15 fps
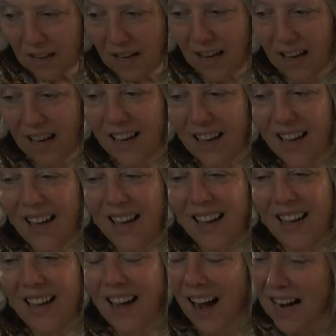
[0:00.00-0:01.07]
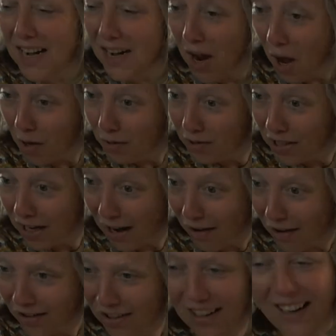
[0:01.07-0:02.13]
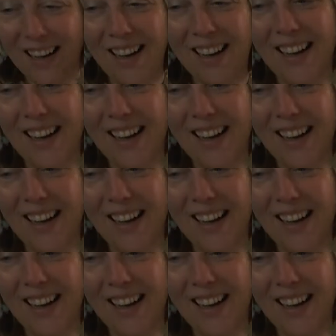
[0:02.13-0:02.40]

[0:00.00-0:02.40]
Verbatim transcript: I know, Cheryl.